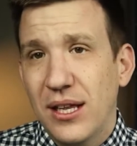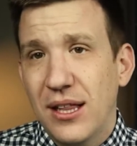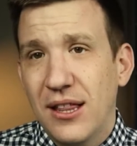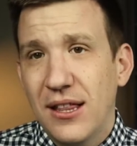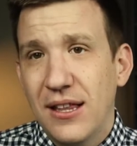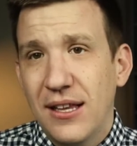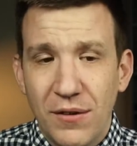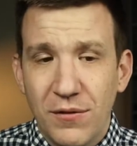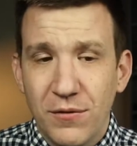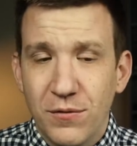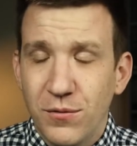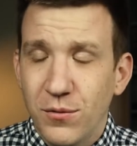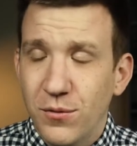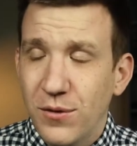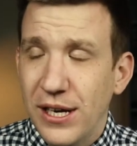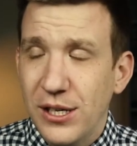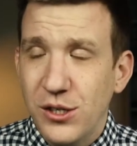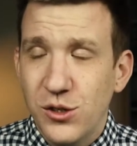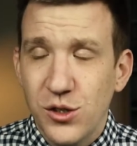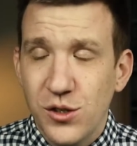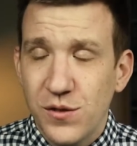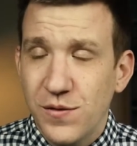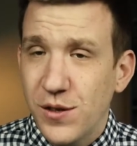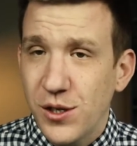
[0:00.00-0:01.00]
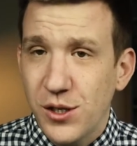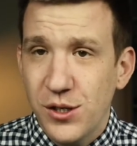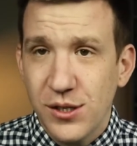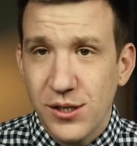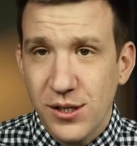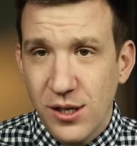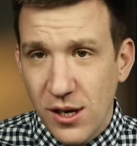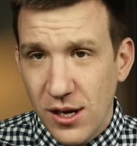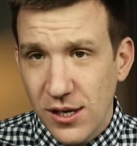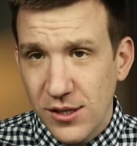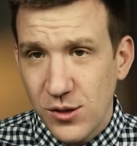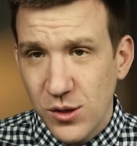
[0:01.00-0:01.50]
with one of Rachel's
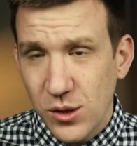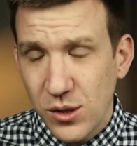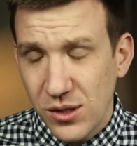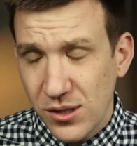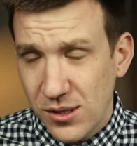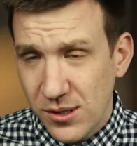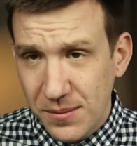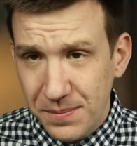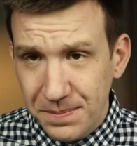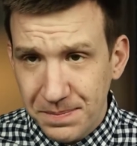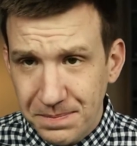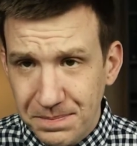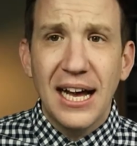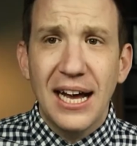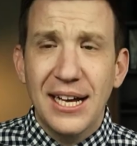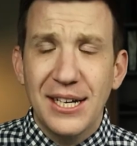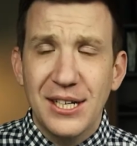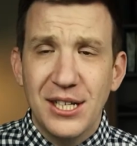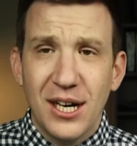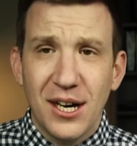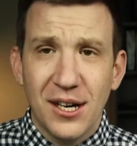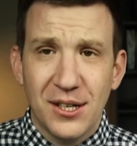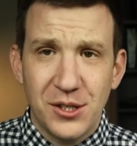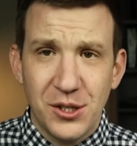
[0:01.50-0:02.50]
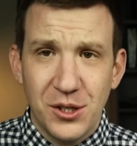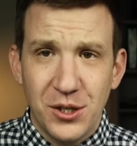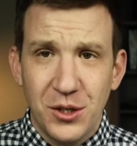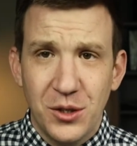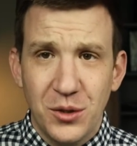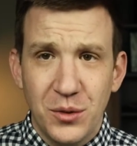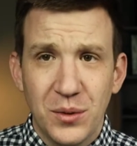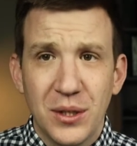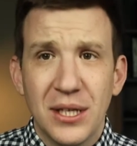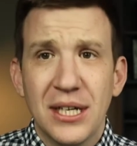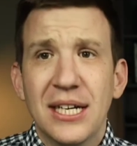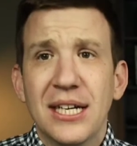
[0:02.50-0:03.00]
first consults, a doctor
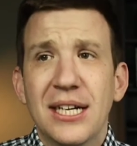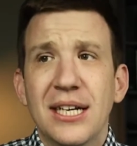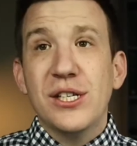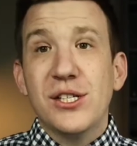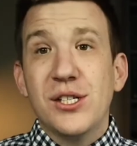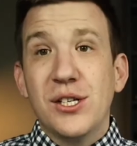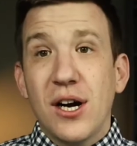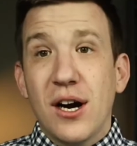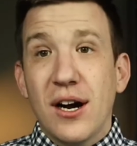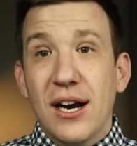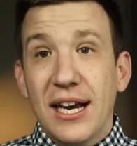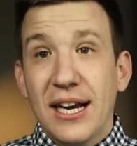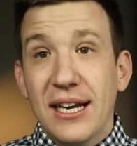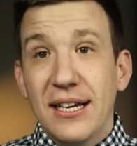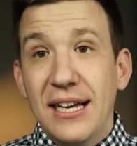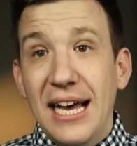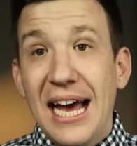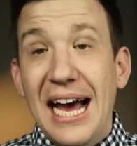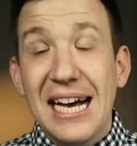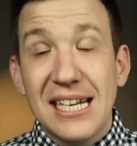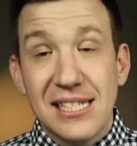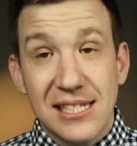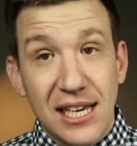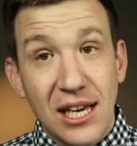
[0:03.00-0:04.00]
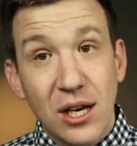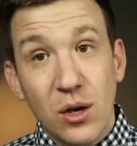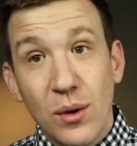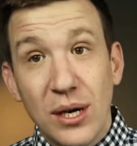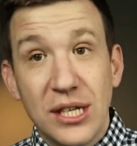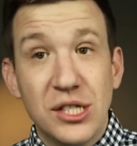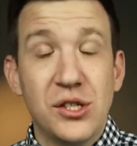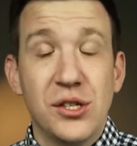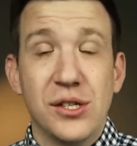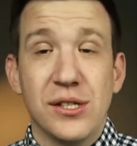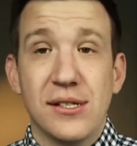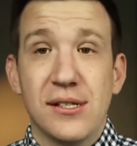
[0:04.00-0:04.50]
who we started asking
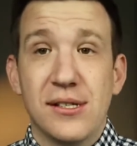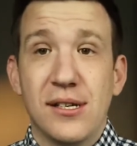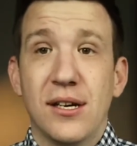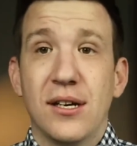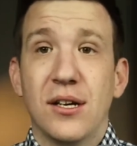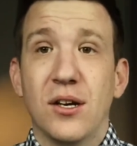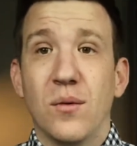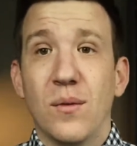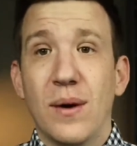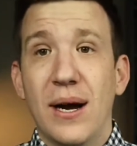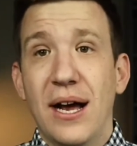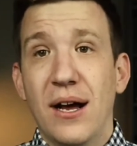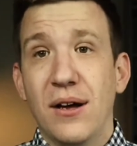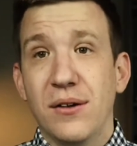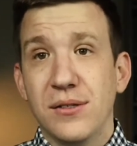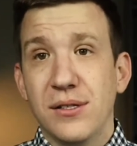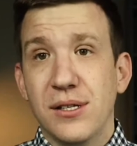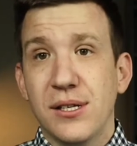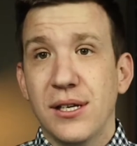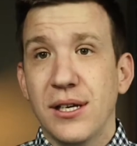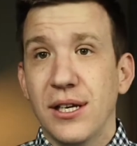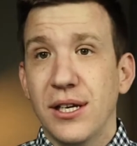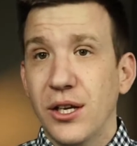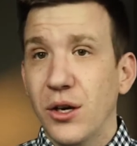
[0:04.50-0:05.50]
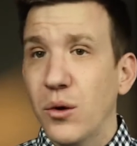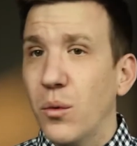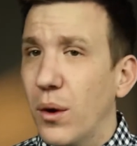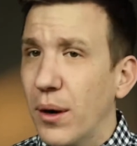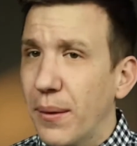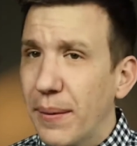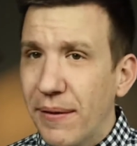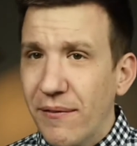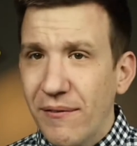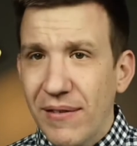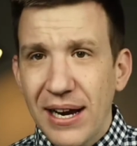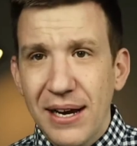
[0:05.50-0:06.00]
questions around, you know, what
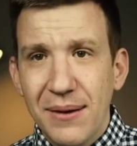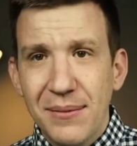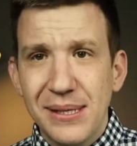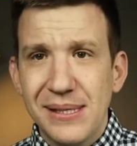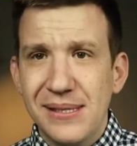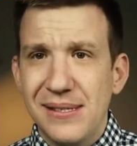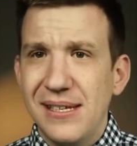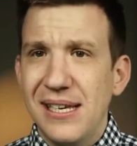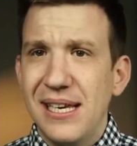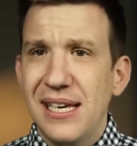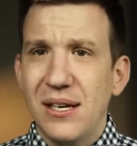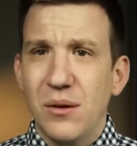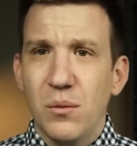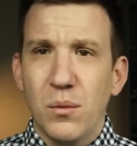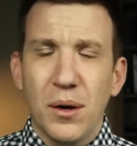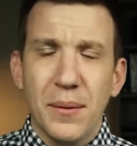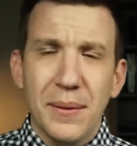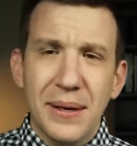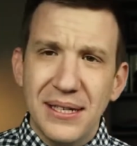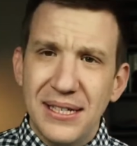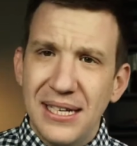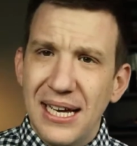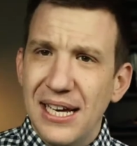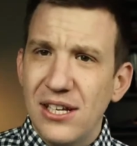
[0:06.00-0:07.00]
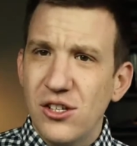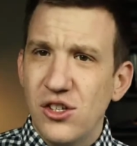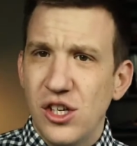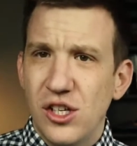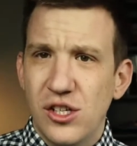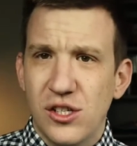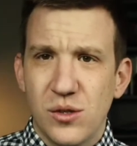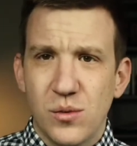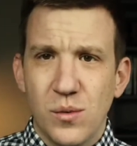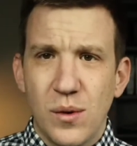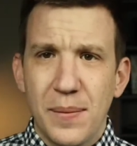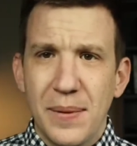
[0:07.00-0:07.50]
about vitamin C? And what about diet
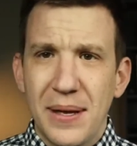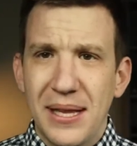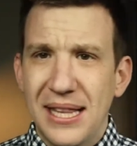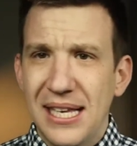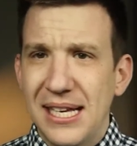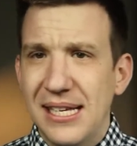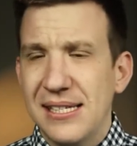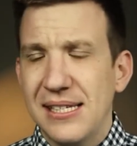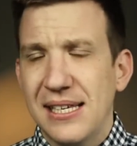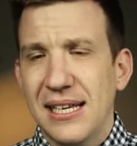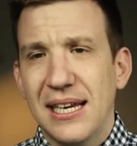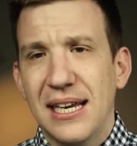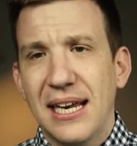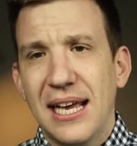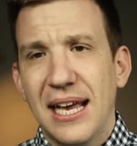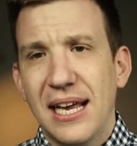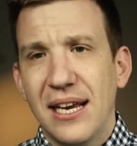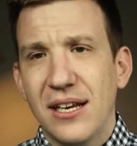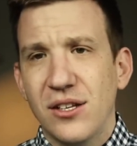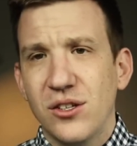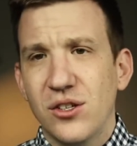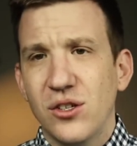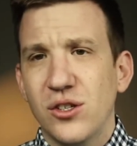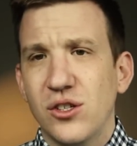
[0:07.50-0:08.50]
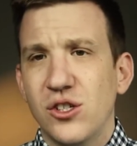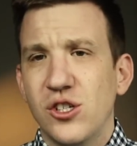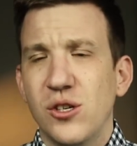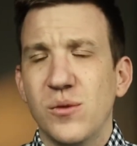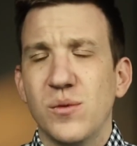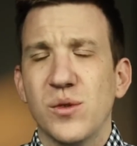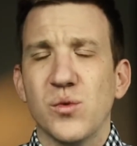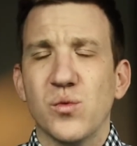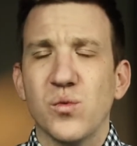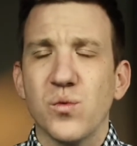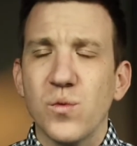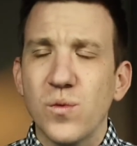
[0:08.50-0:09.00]
changes? This, and
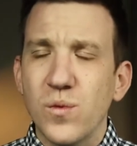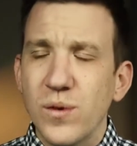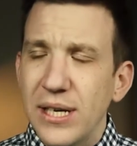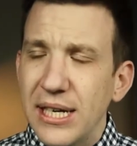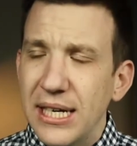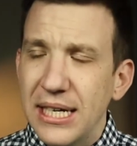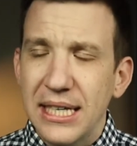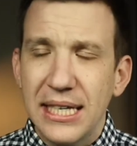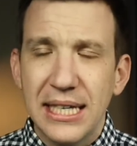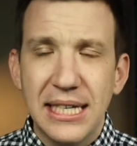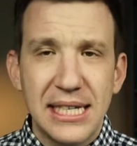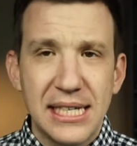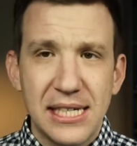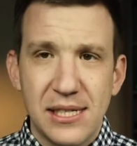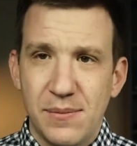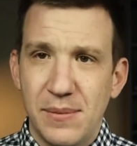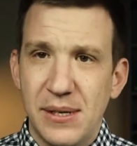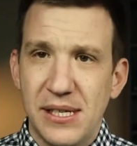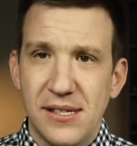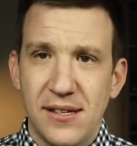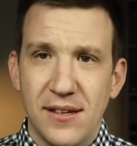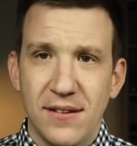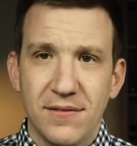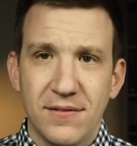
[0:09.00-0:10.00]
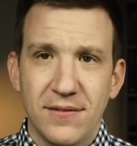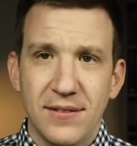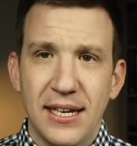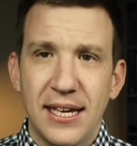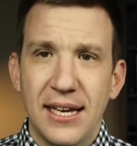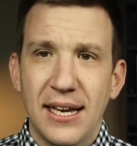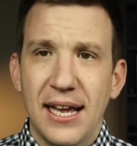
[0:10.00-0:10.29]
she was really dismissive.